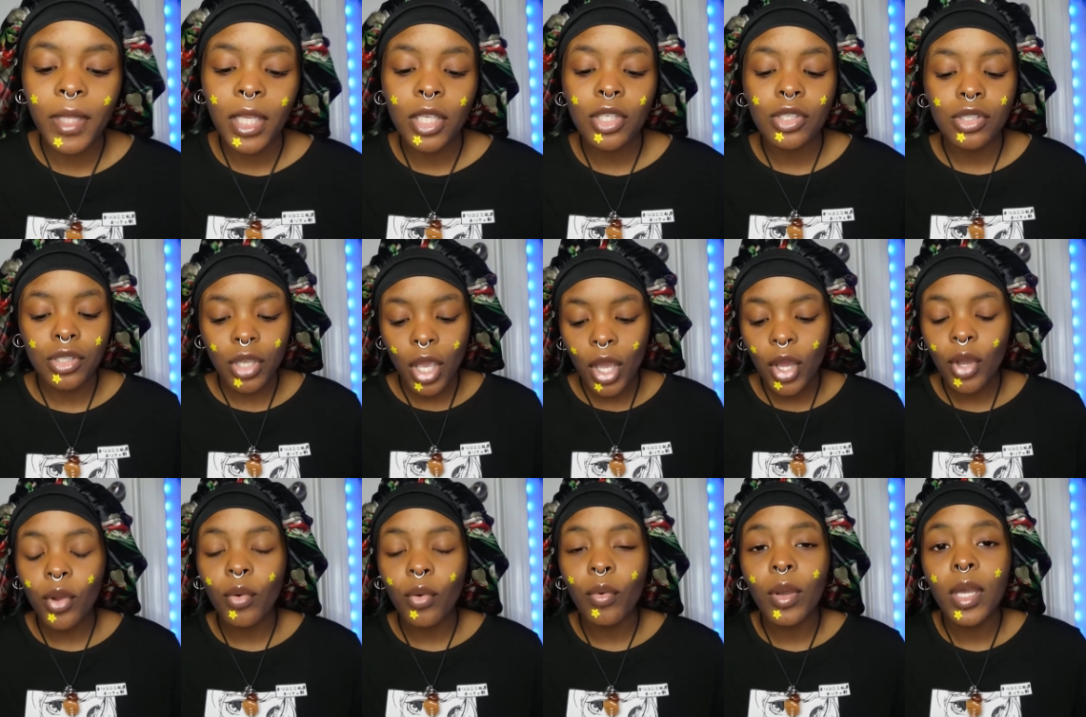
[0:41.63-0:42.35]

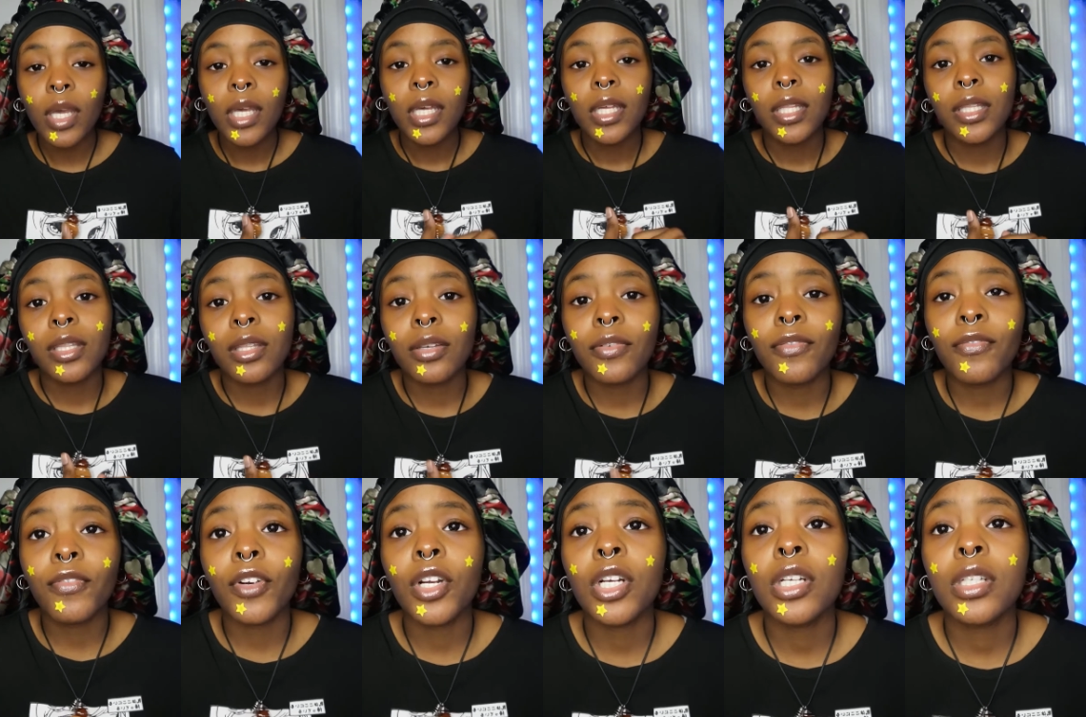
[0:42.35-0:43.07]
So the
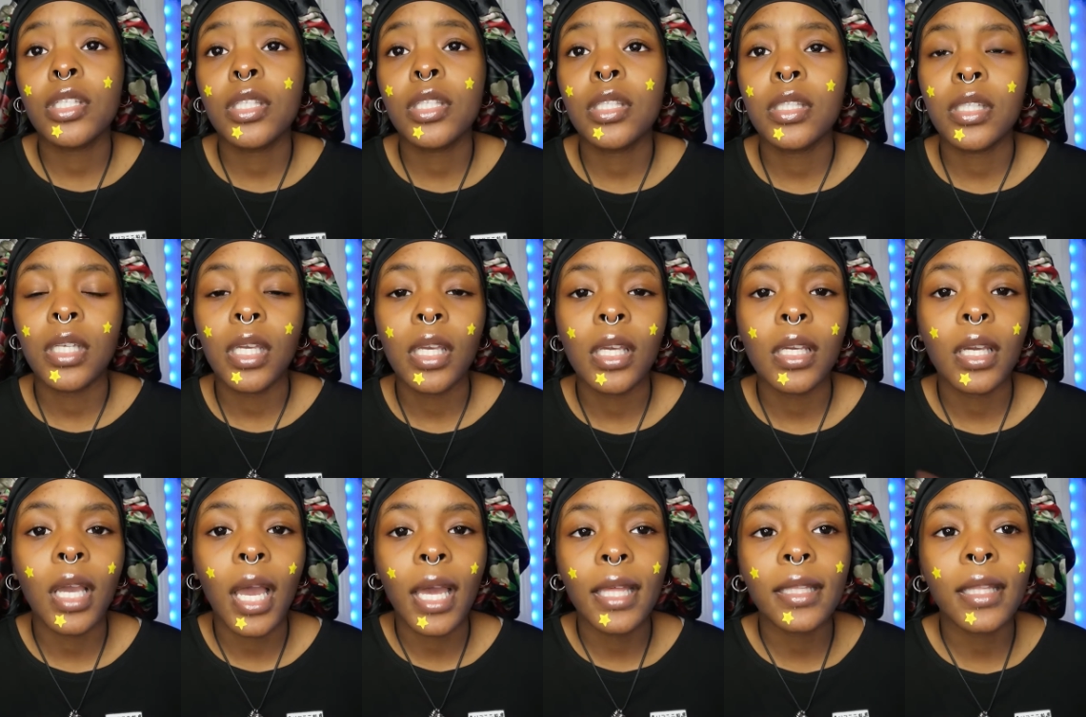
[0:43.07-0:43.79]
first
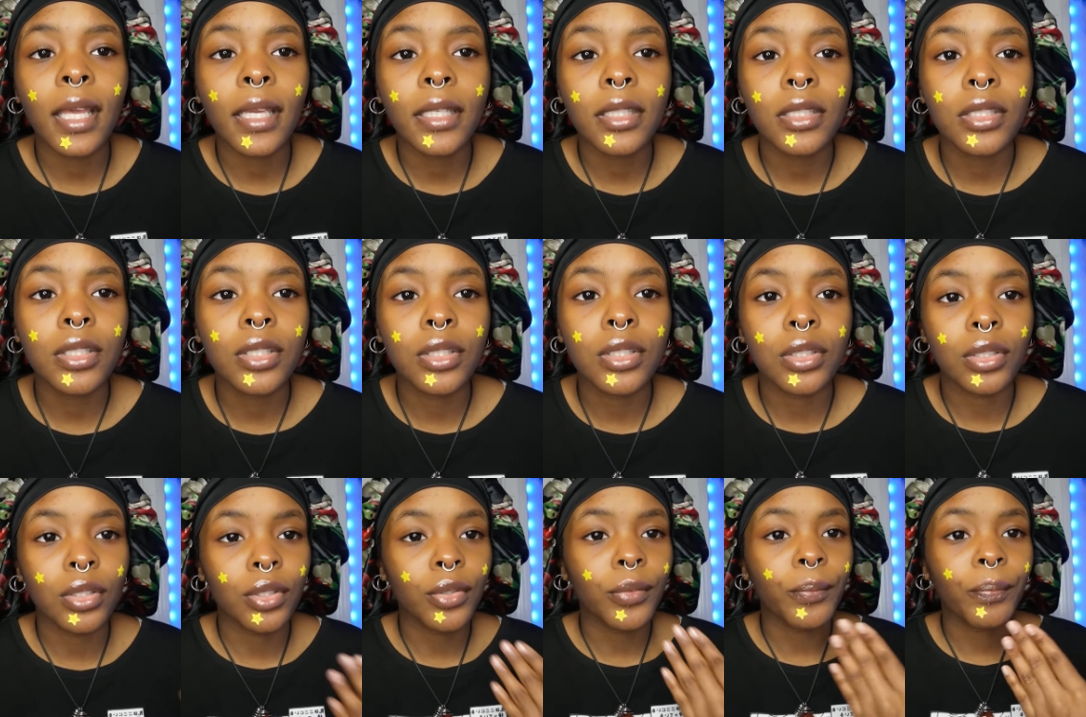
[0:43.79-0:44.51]
thing I like to
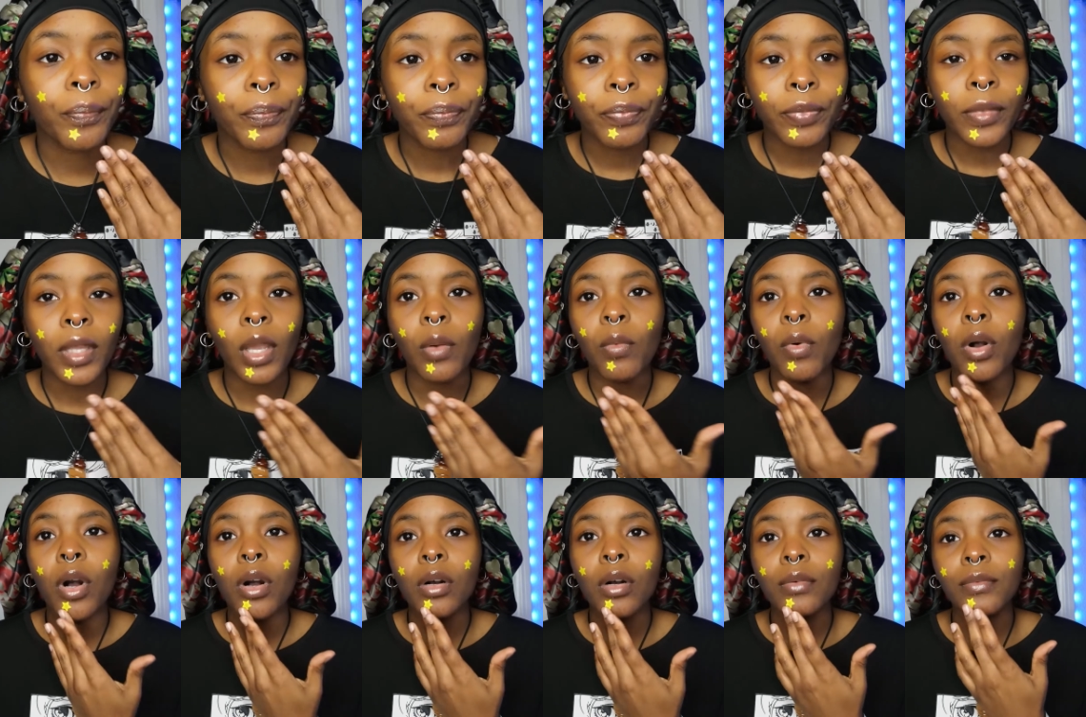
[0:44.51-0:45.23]
do,
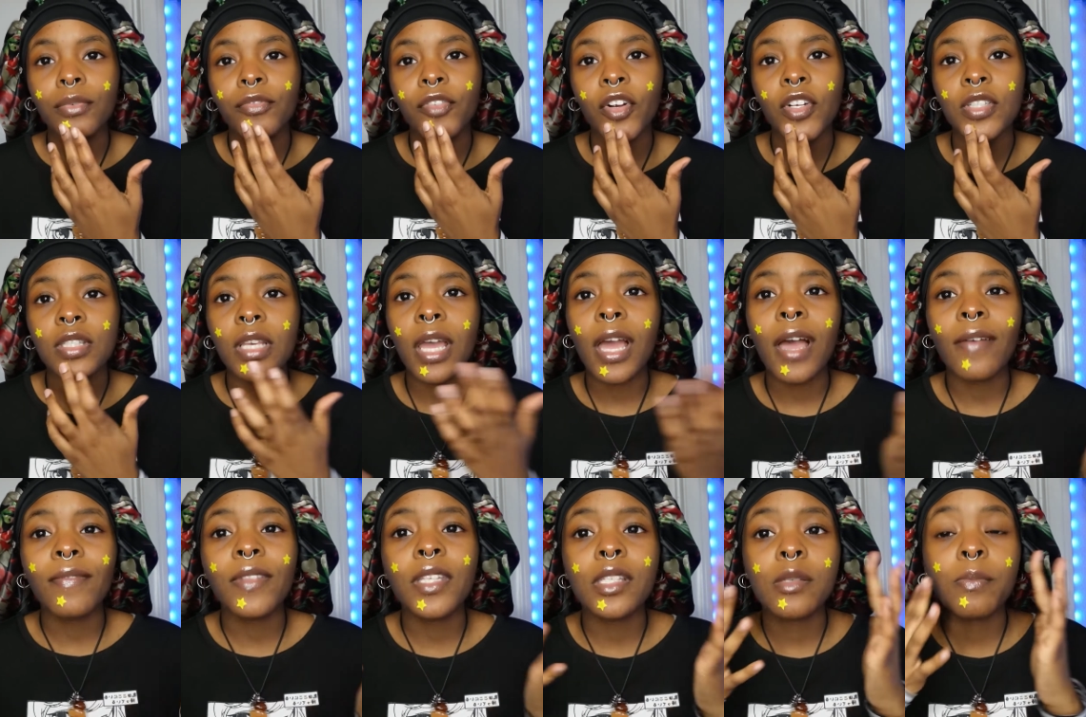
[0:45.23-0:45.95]
well first I
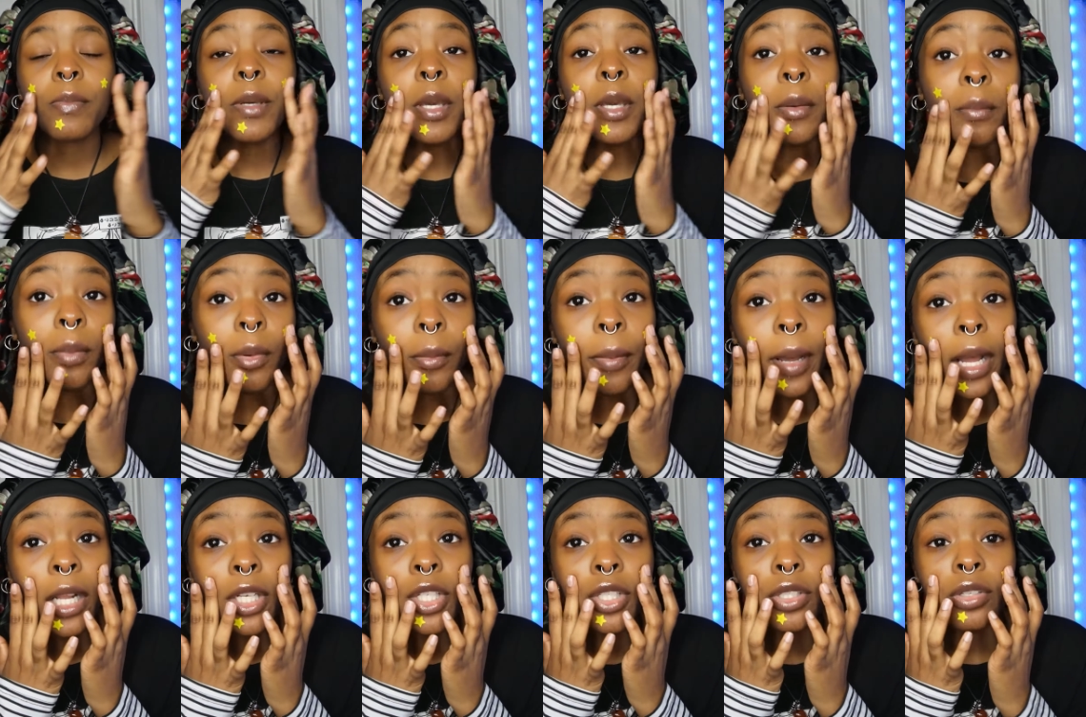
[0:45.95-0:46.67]
have these pimple
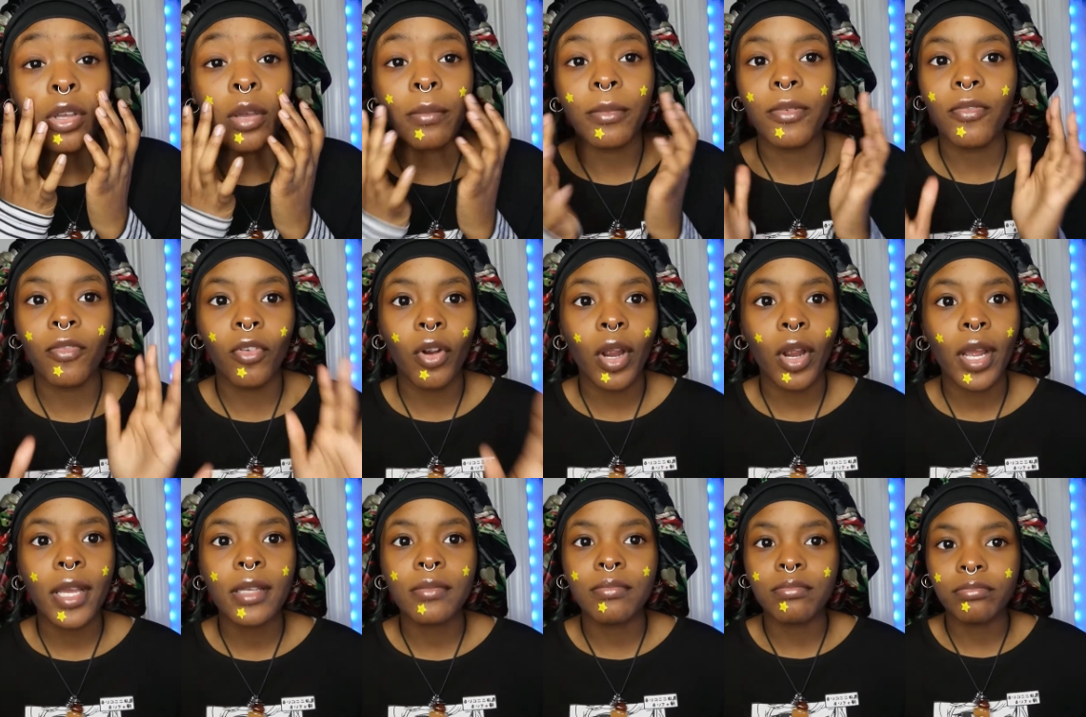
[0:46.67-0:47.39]
patches on before
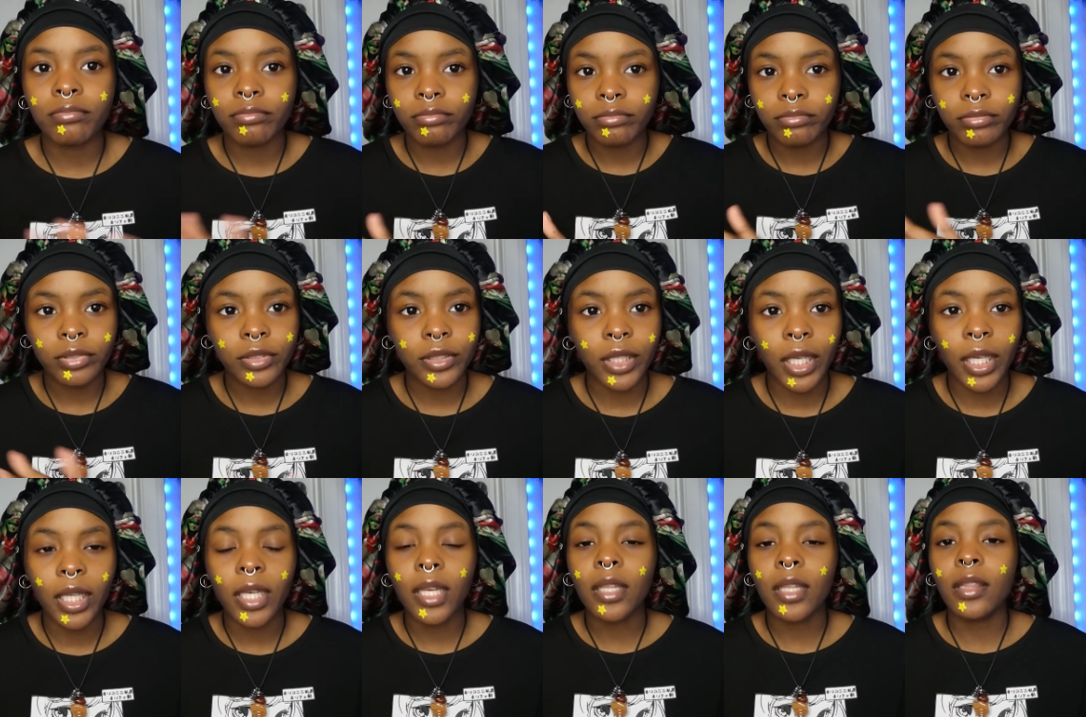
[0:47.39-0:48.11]
I
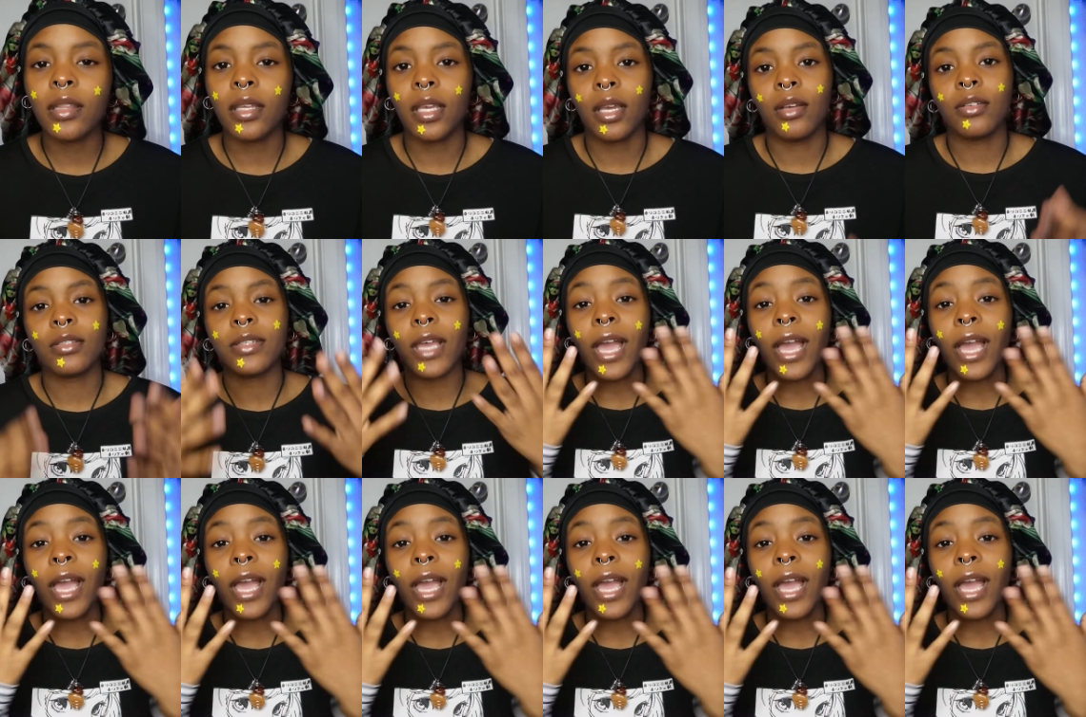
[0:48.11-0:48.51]
say anything else.